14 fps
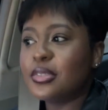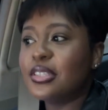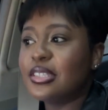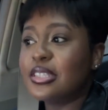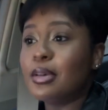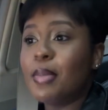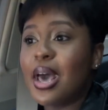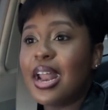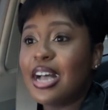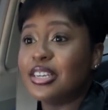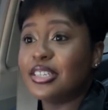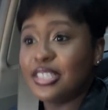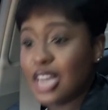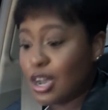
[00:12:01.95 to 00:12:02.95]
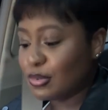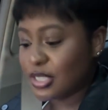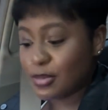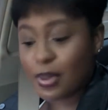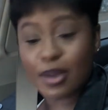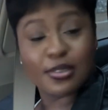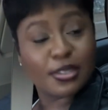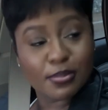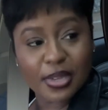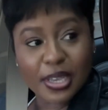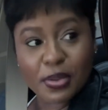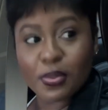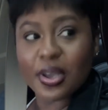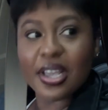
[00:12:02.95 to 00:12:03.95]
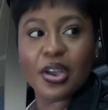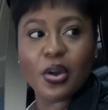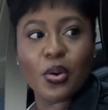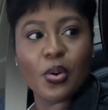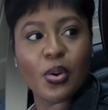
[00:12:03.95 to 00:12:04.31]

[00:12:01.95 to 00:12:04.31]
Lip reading: somebody I don't supposed to be with, or